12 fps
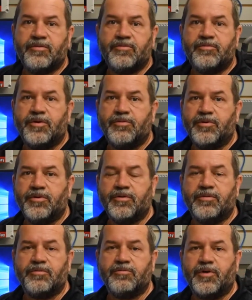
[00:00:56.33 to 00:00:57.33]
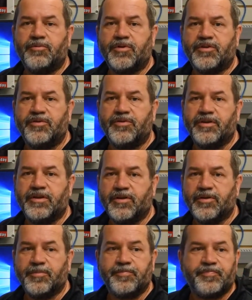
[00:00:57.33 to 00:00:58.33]
what we're what we're doing
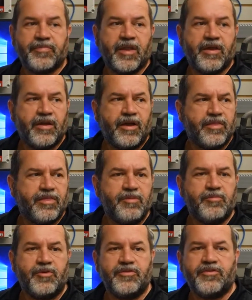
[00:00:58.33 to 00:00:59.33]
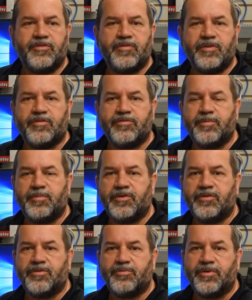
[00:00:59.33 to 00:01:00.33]
here. I think most of you are
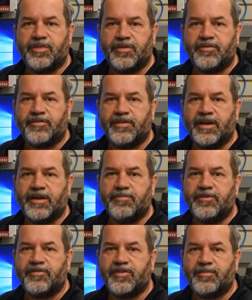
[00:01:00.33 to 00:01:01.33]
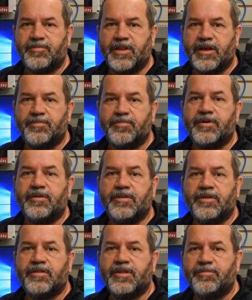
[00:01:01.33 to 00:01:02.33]
familiar with this lab, the sim lab, but
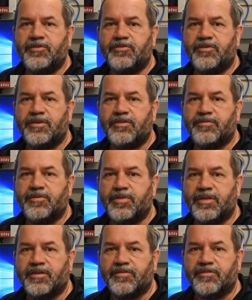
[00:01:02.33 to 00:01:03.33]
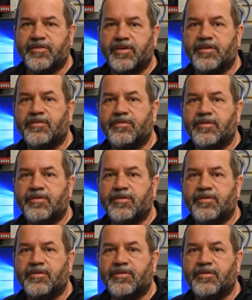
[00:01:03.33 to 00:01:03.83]
let me show you a few things that